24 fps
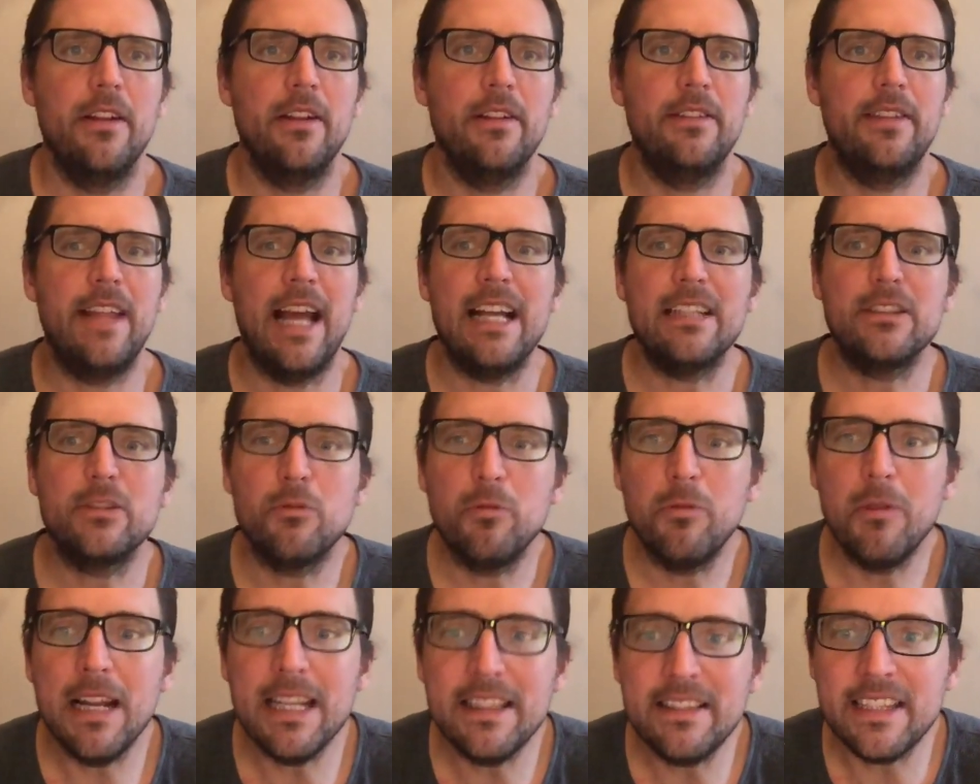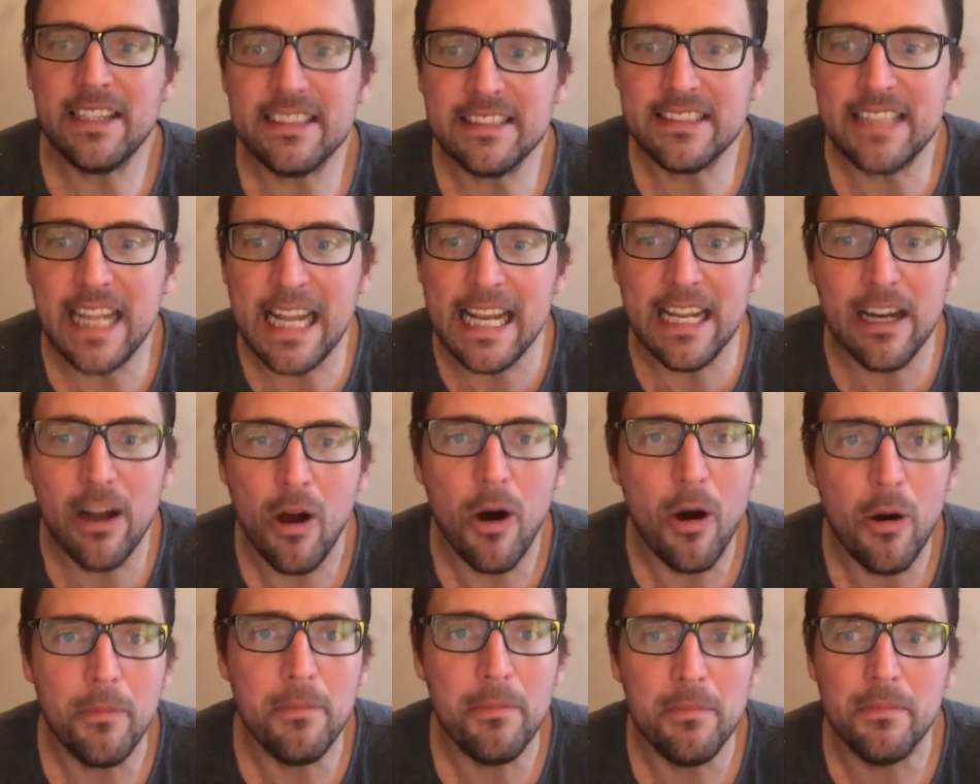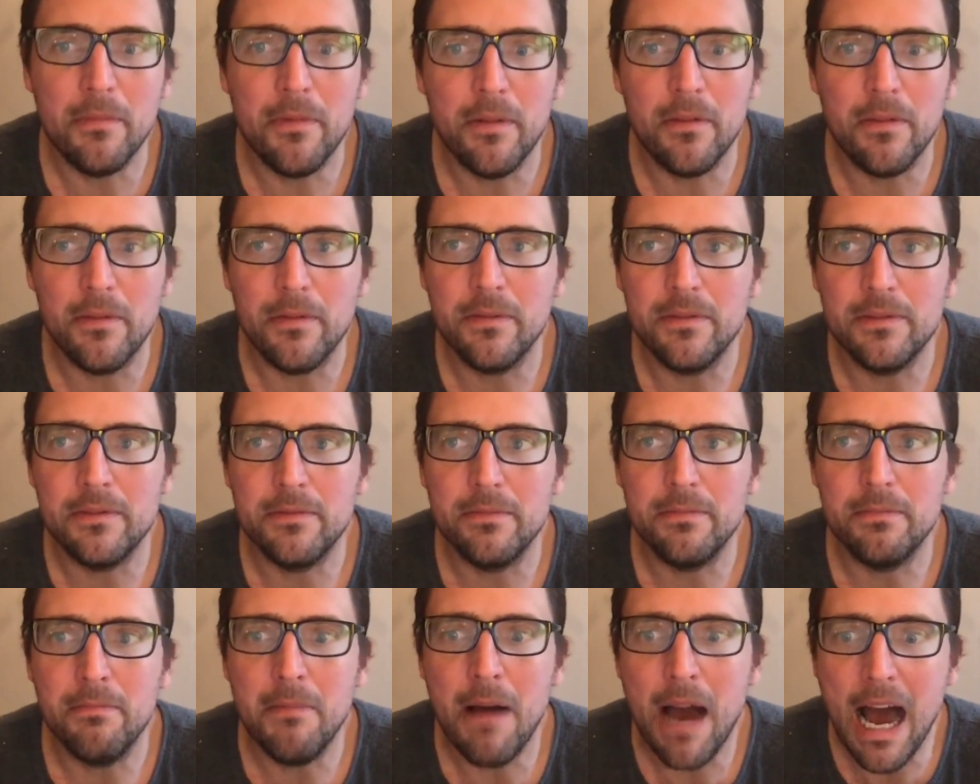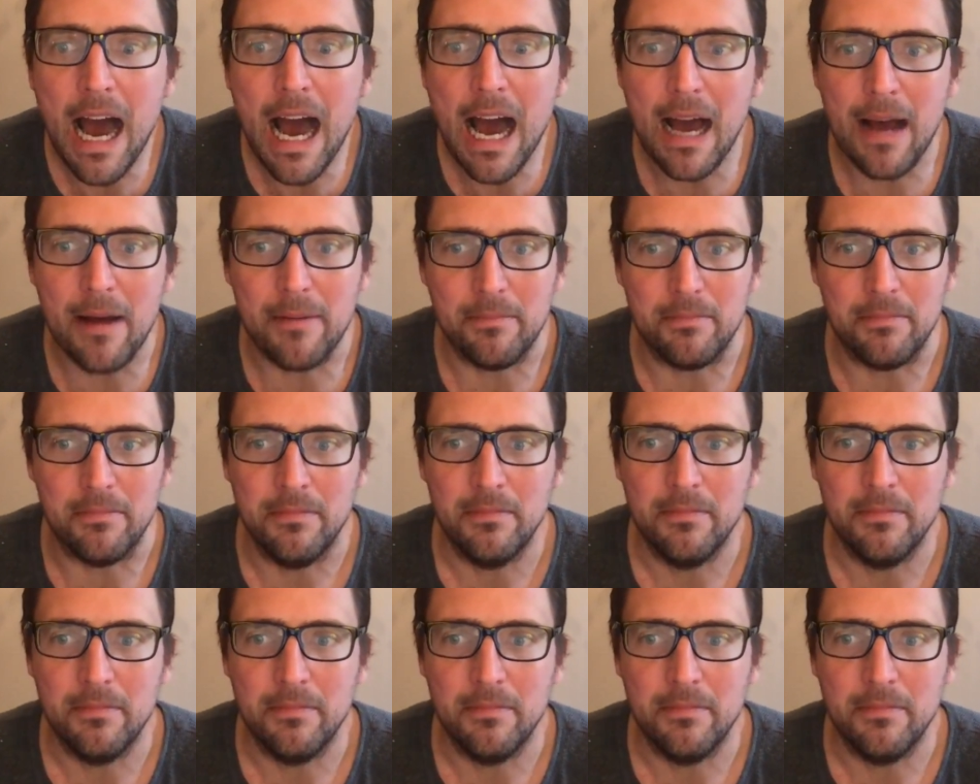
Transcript: That's with the stay at home mom.